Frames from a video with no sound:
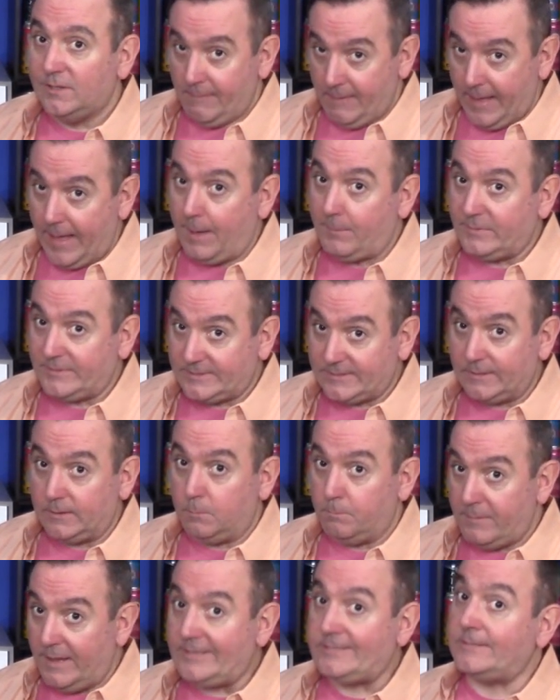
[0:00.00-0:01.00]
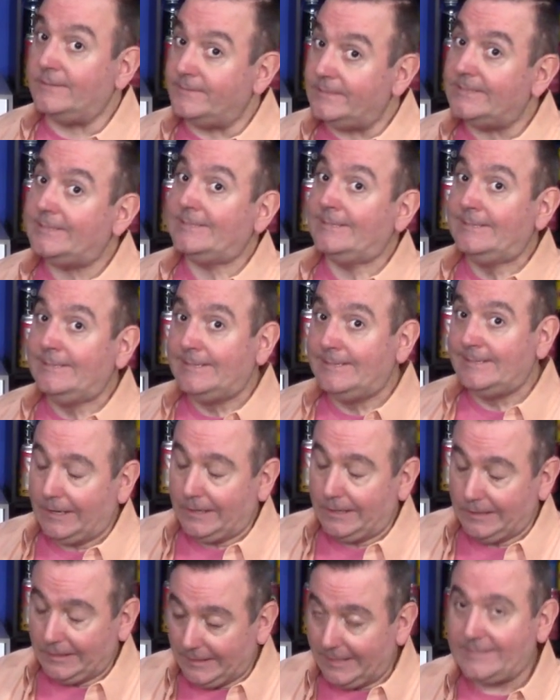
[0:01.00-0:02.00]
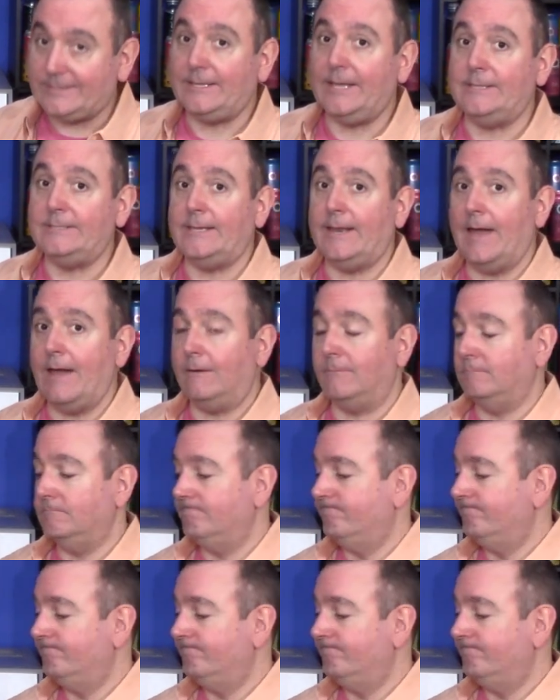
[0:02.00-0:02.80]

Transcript: Happens to the best of us. Let's taste it out.